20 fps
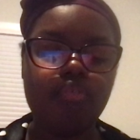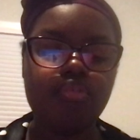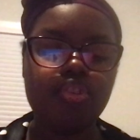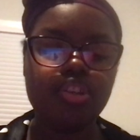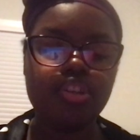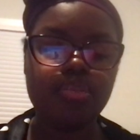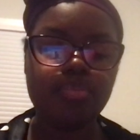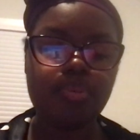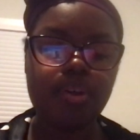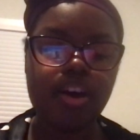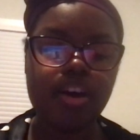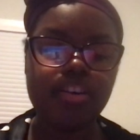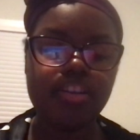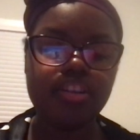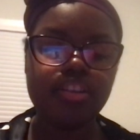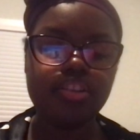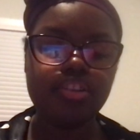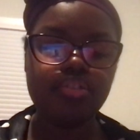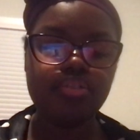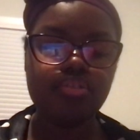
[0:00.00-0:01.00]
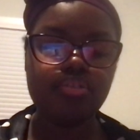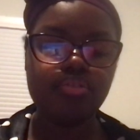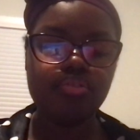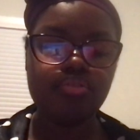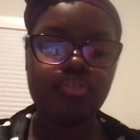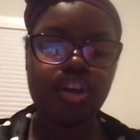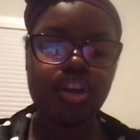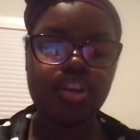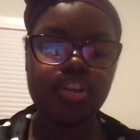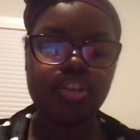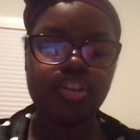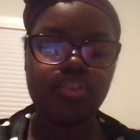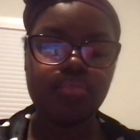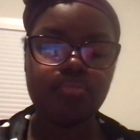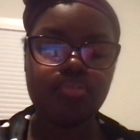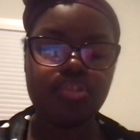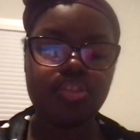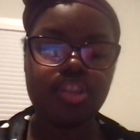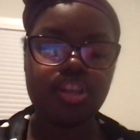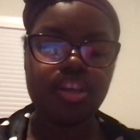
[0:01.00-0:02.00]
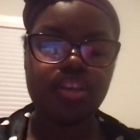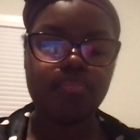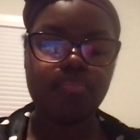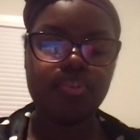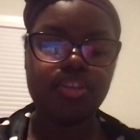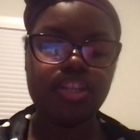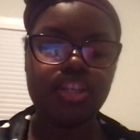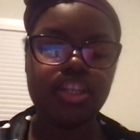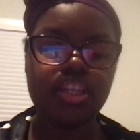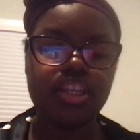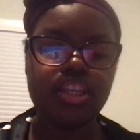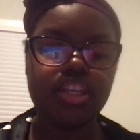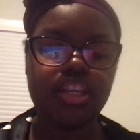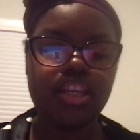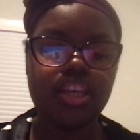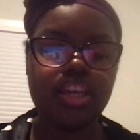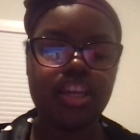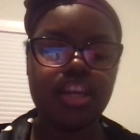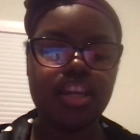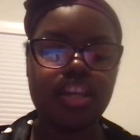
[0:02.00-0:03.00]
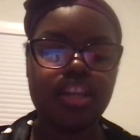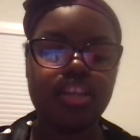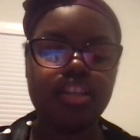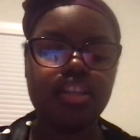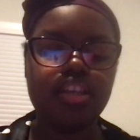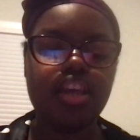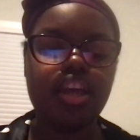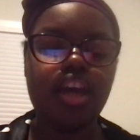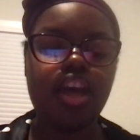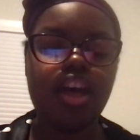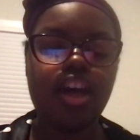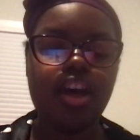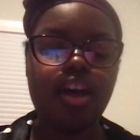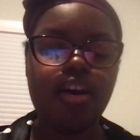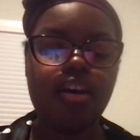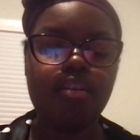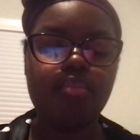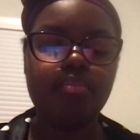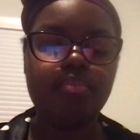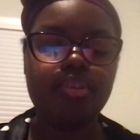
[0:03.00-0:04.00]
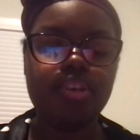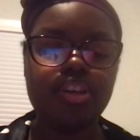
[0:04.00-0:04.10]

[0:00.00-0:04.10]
responding to aggression with empathy can help